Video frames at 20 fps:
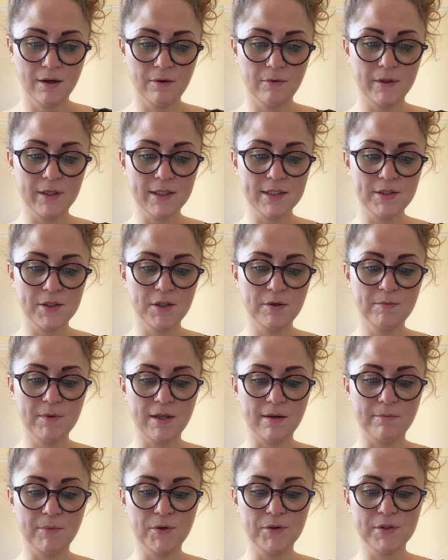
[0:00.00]
We assume
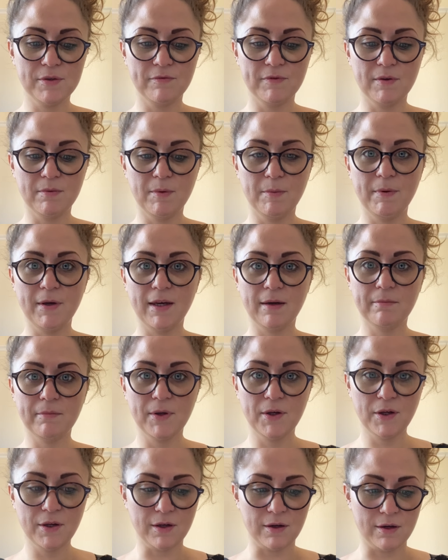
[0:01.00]
that most of them are being
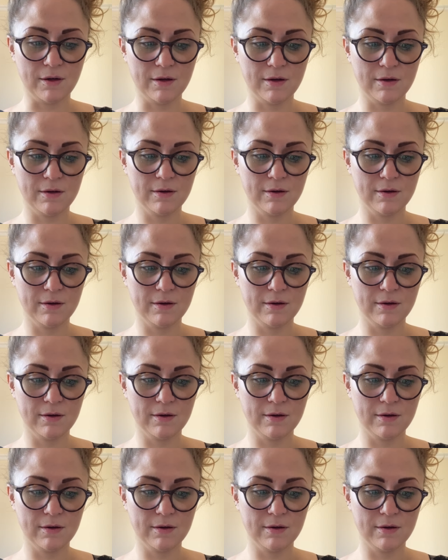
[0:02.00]
murdered.